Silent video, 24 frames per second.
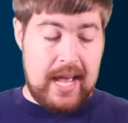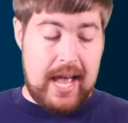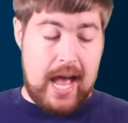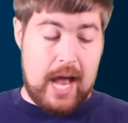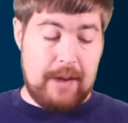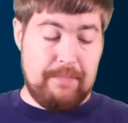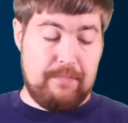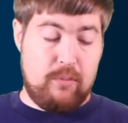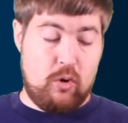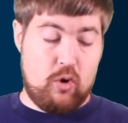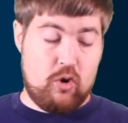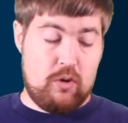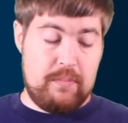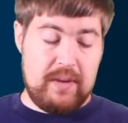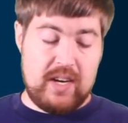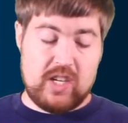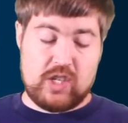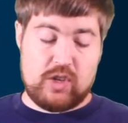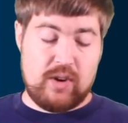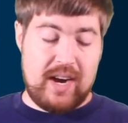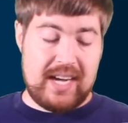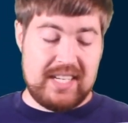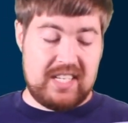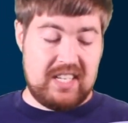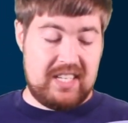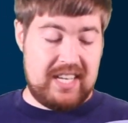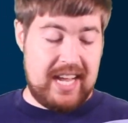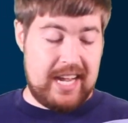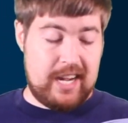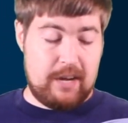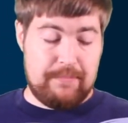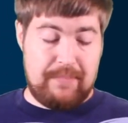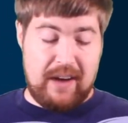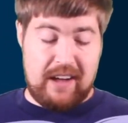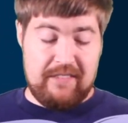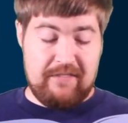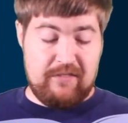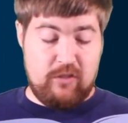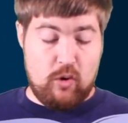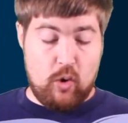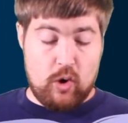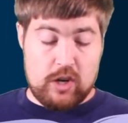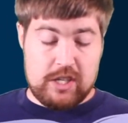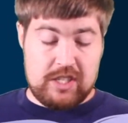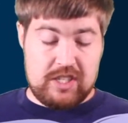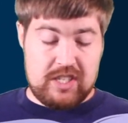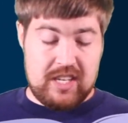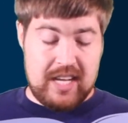And Boromir tried to take it by
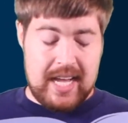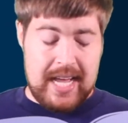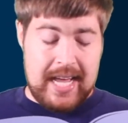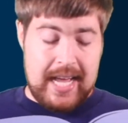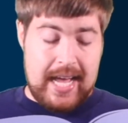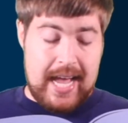force,